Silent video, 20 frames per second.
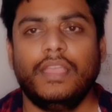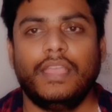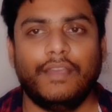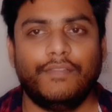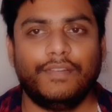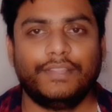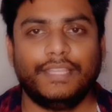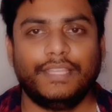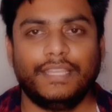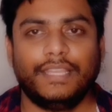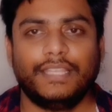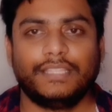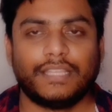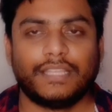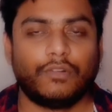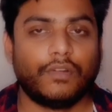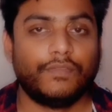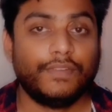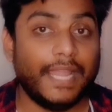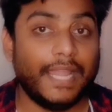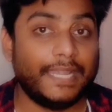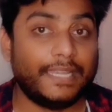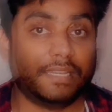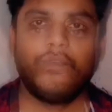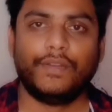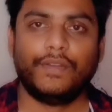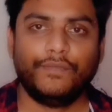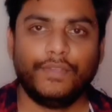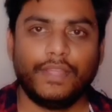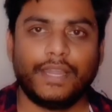everything is out of date.
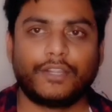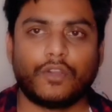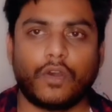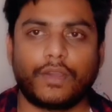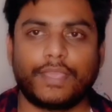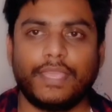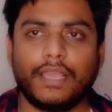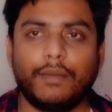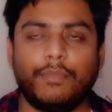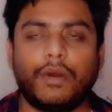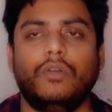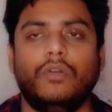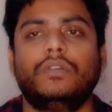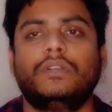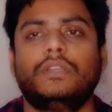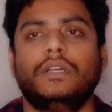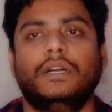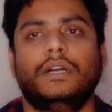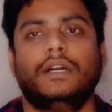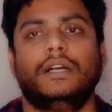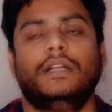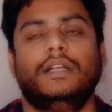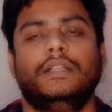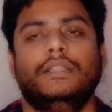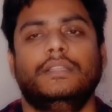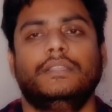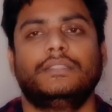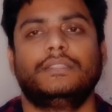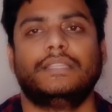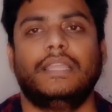When we are talking about
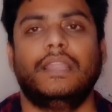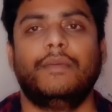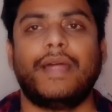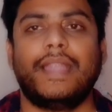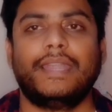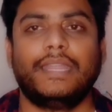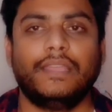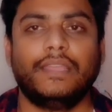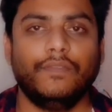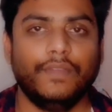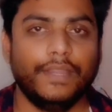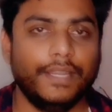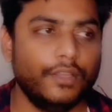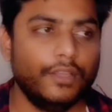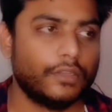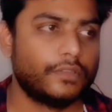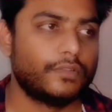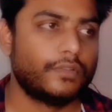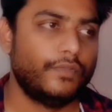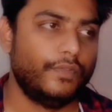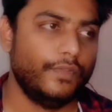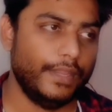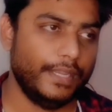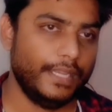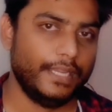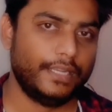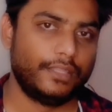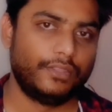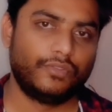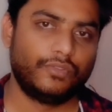cinematic videos, we
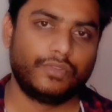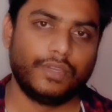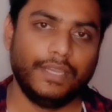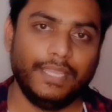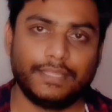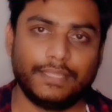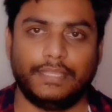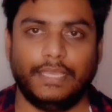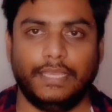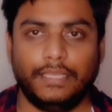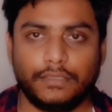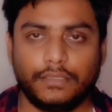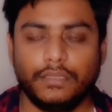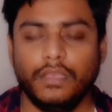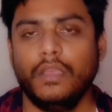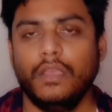need three things.